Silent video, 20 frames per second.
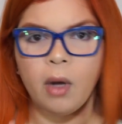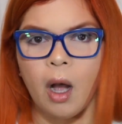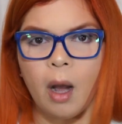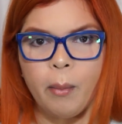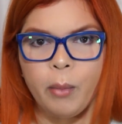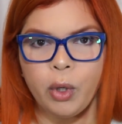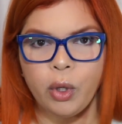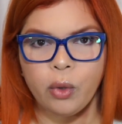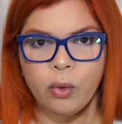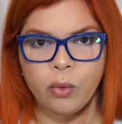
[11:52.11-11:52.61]

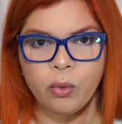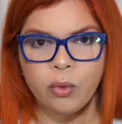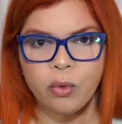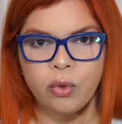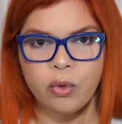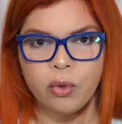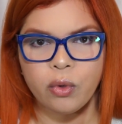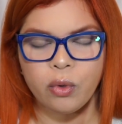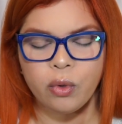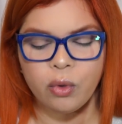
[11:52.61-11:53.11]

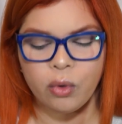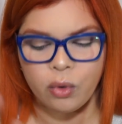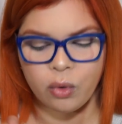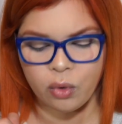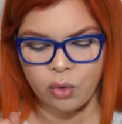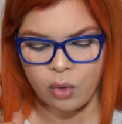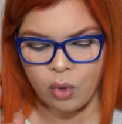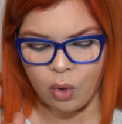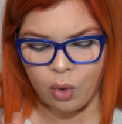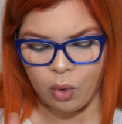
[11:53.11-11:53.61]
Amuse,
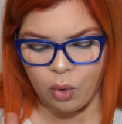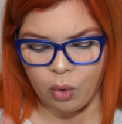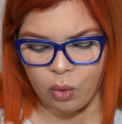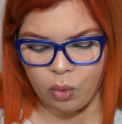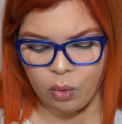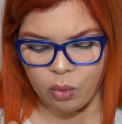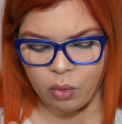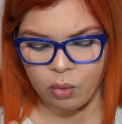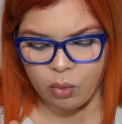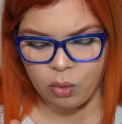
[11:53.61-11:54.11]

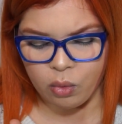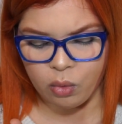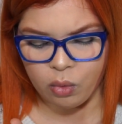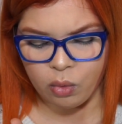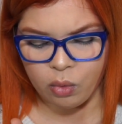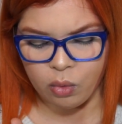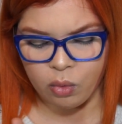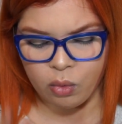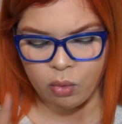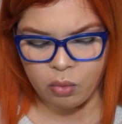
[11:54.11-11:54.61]
so
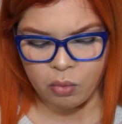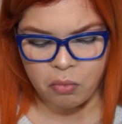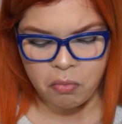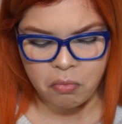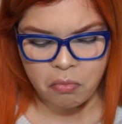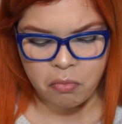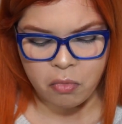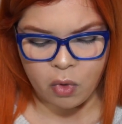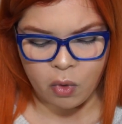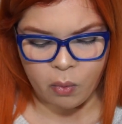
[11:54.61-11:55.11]

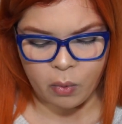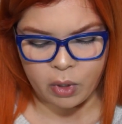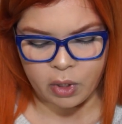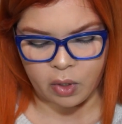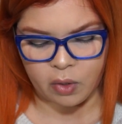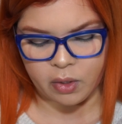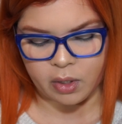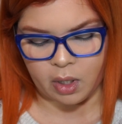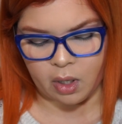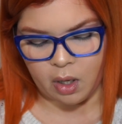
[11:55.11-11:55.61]
we
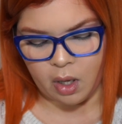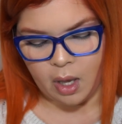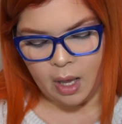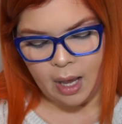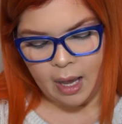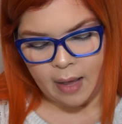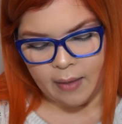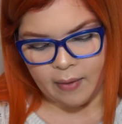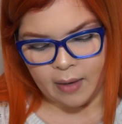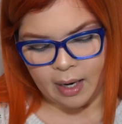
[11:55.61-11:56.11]
shall see.
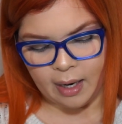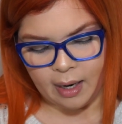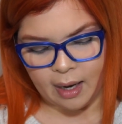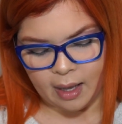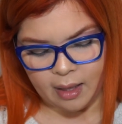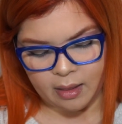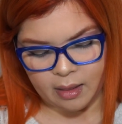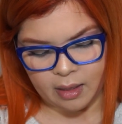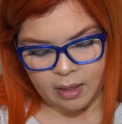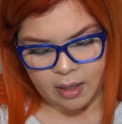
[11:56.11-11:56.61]
And then I
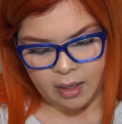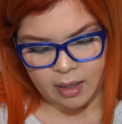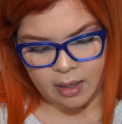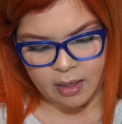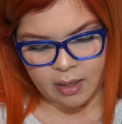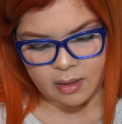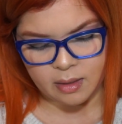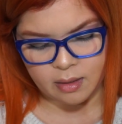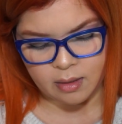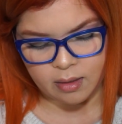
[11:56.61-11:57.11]
got
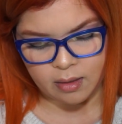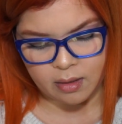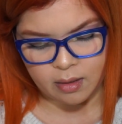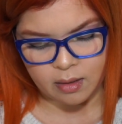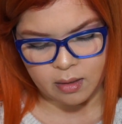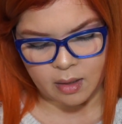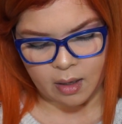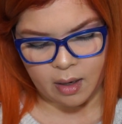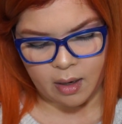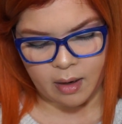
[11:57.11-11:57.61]

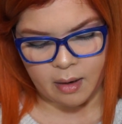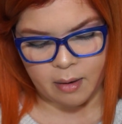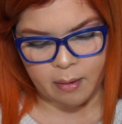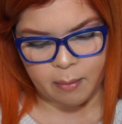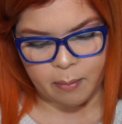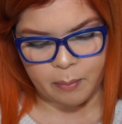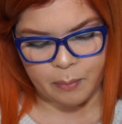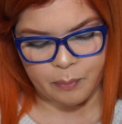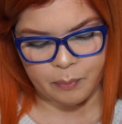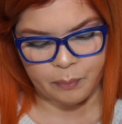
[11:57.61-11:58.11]
this
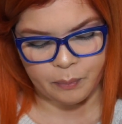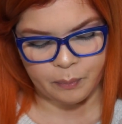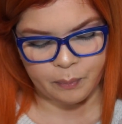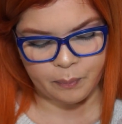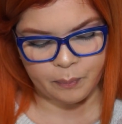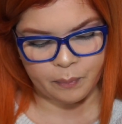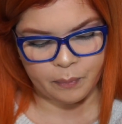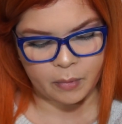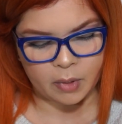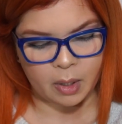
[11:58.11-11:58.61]

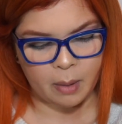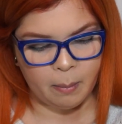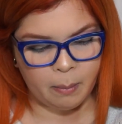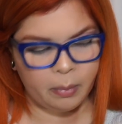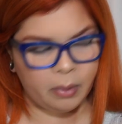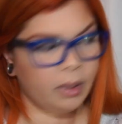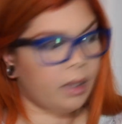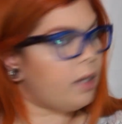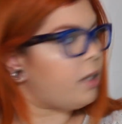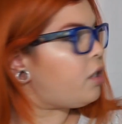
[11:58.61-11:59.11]

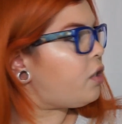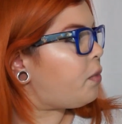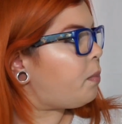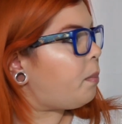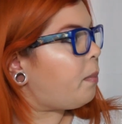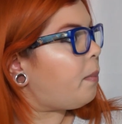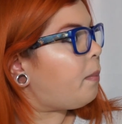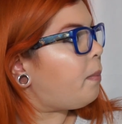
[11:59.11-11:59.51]
blush